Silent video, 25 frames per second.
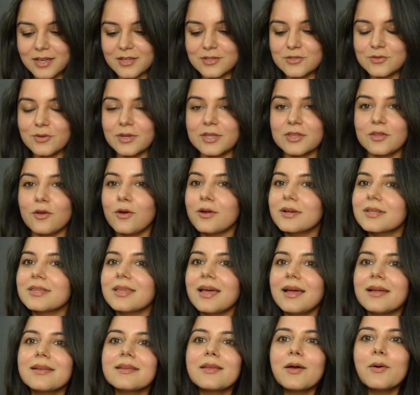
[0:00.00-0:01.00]
So I thought
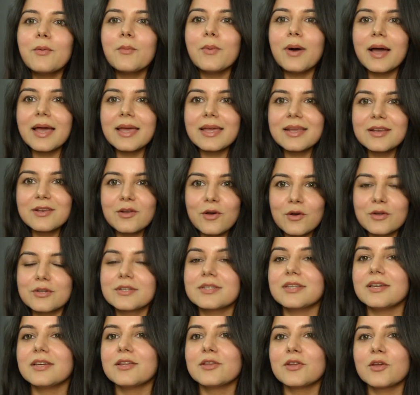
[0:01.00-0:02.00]
that why not
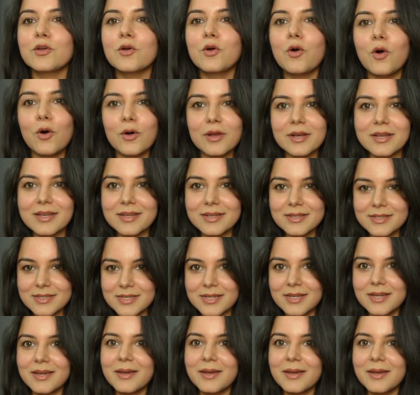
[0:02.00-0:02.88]
record it